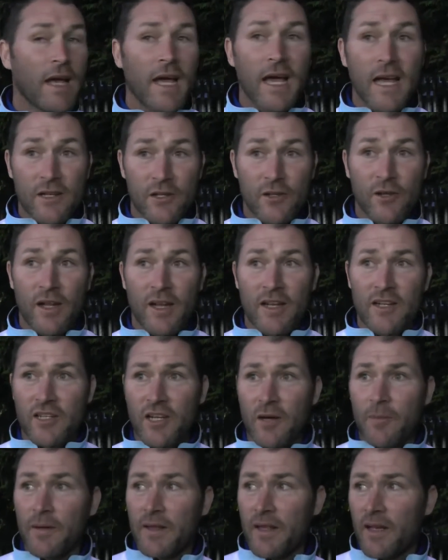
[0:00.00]
Yeah, good
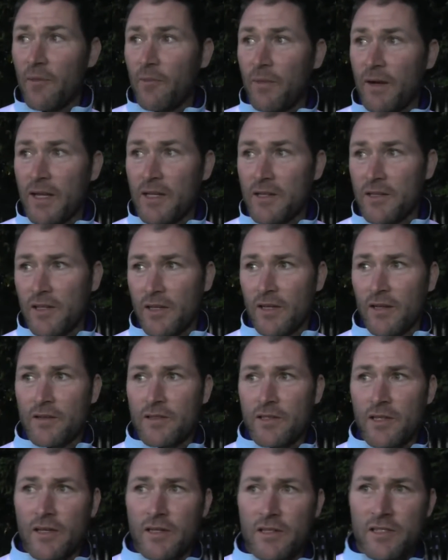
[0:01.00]
energy up and down Blanche. You know,
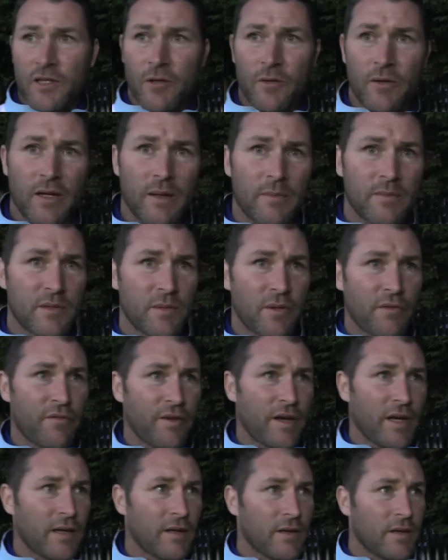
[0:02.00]
it suited him, to be
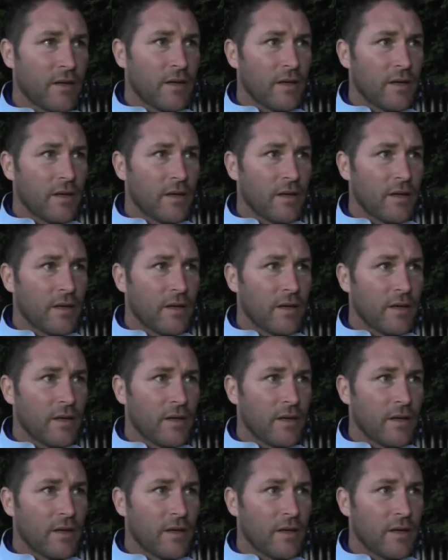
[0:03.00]
fair.